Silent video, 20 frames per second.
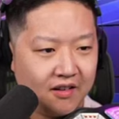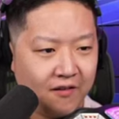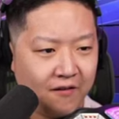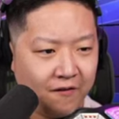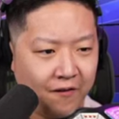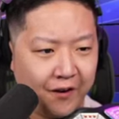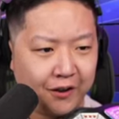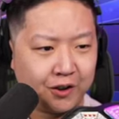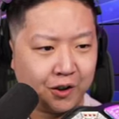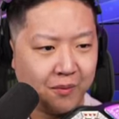
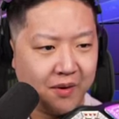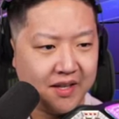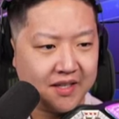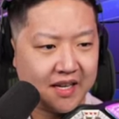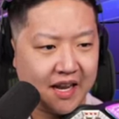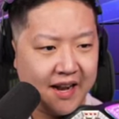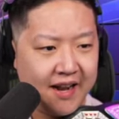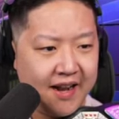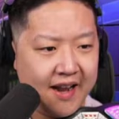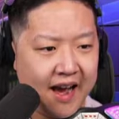Fisherman's
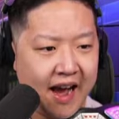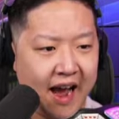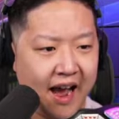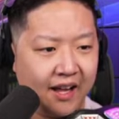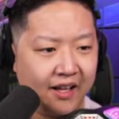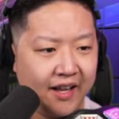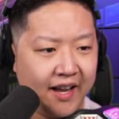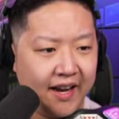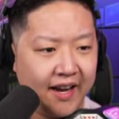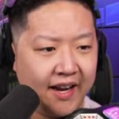
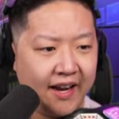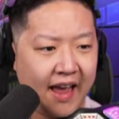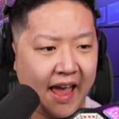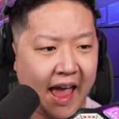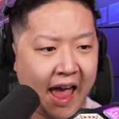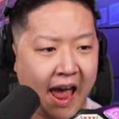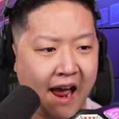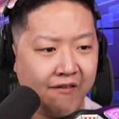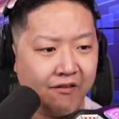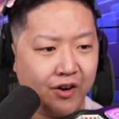annihilating
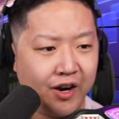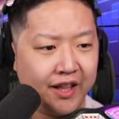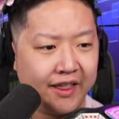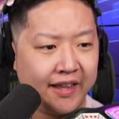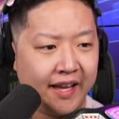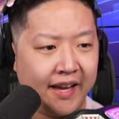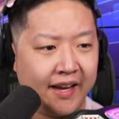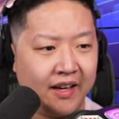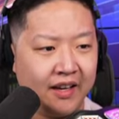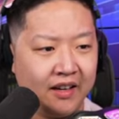
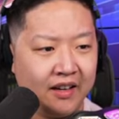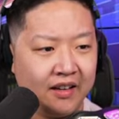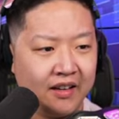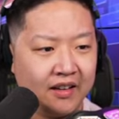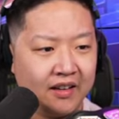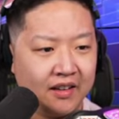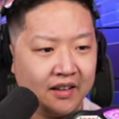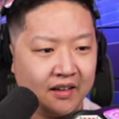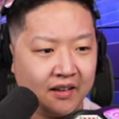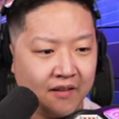everything.
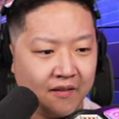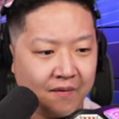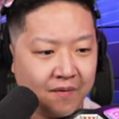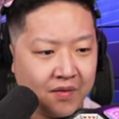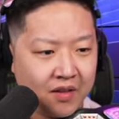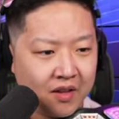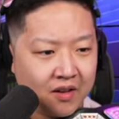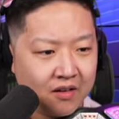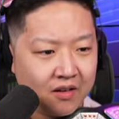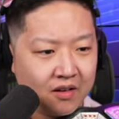
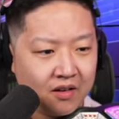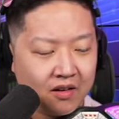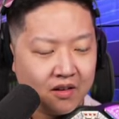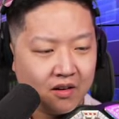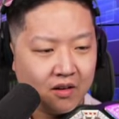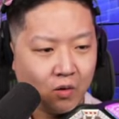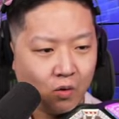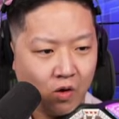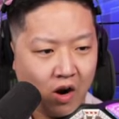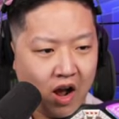
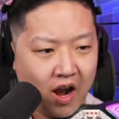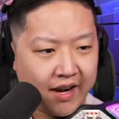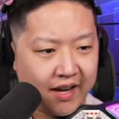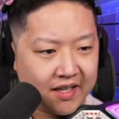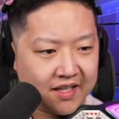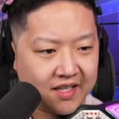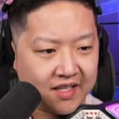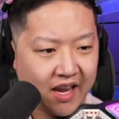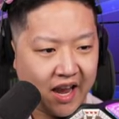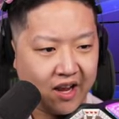Rocket
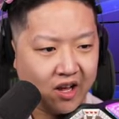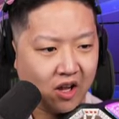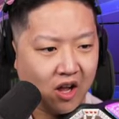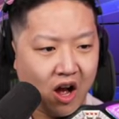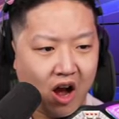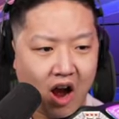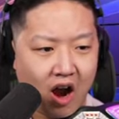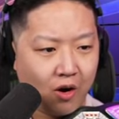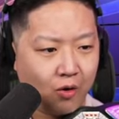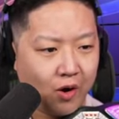Cycle.
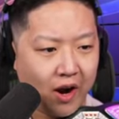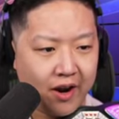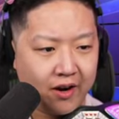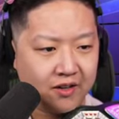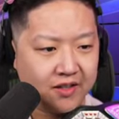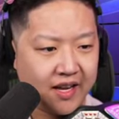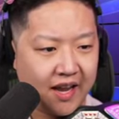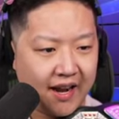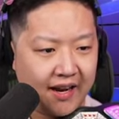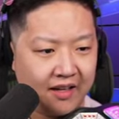Hog
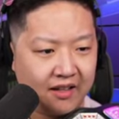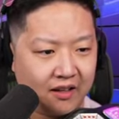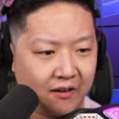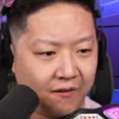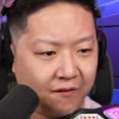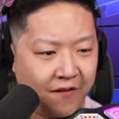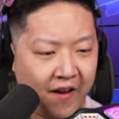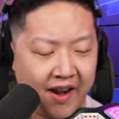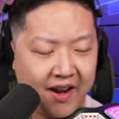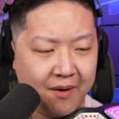Rider's getting
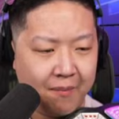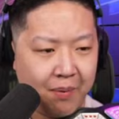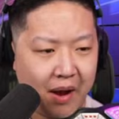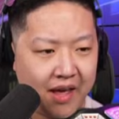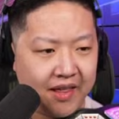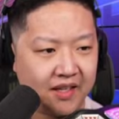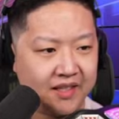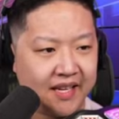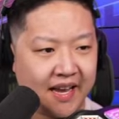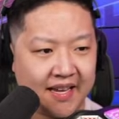defended by
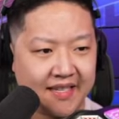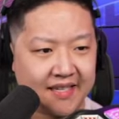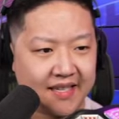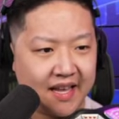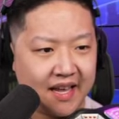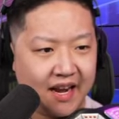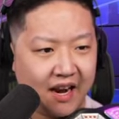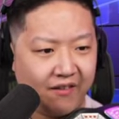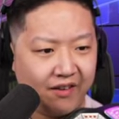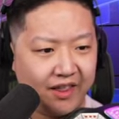the Tesla
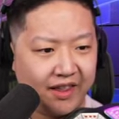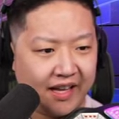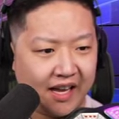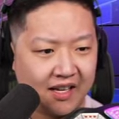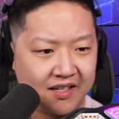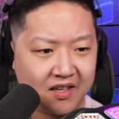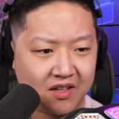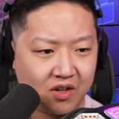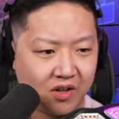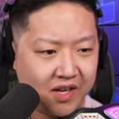and everything else.
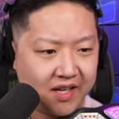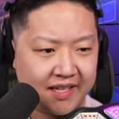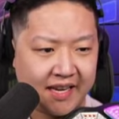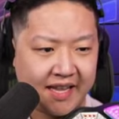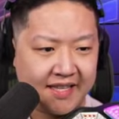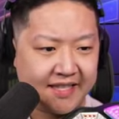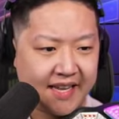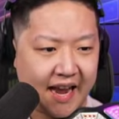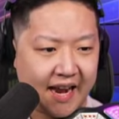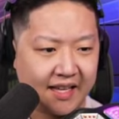There's only ten
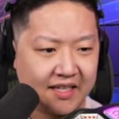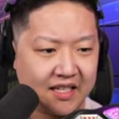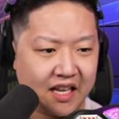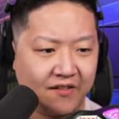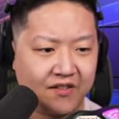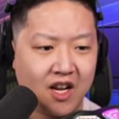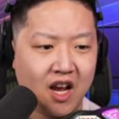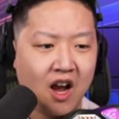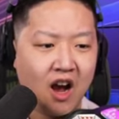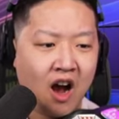seconds left.
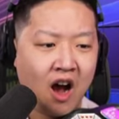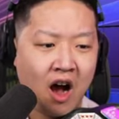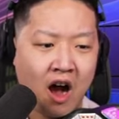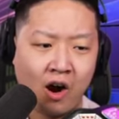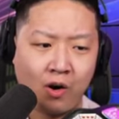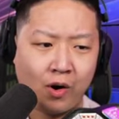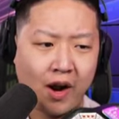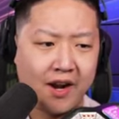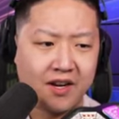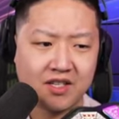Hog
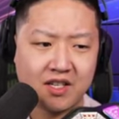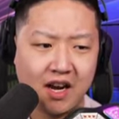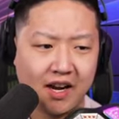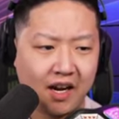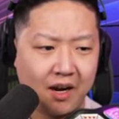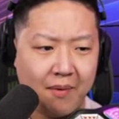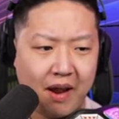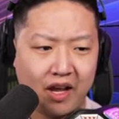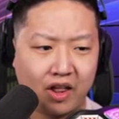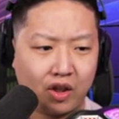Rider's not going
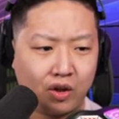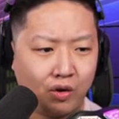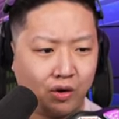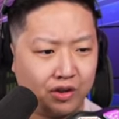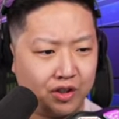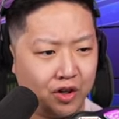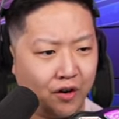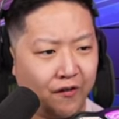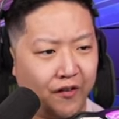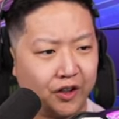to make it through with
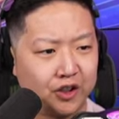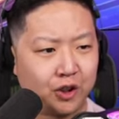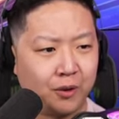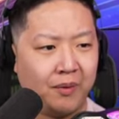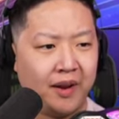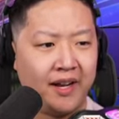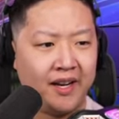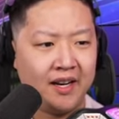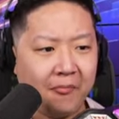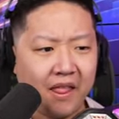two
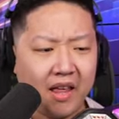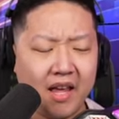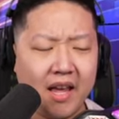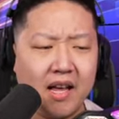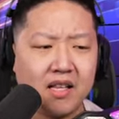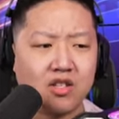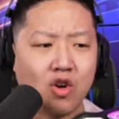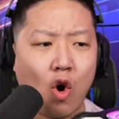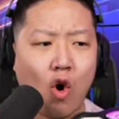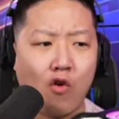Fishermen.
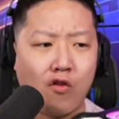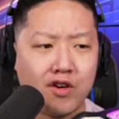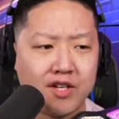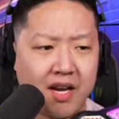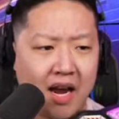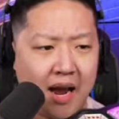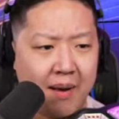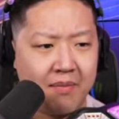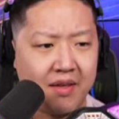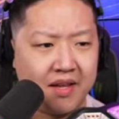It's
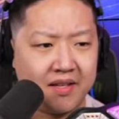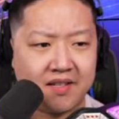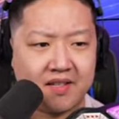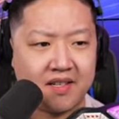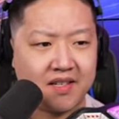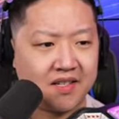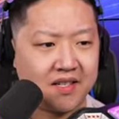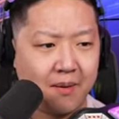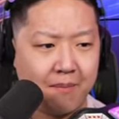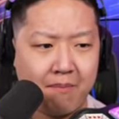overtime. It's
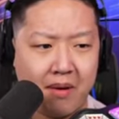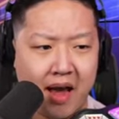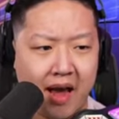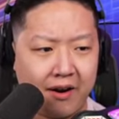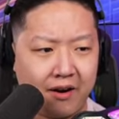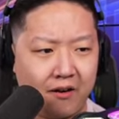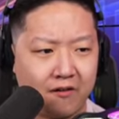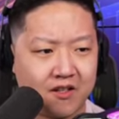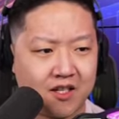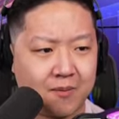just a
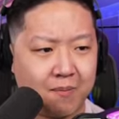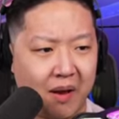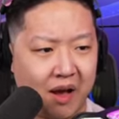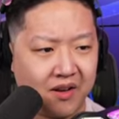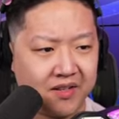matter of spell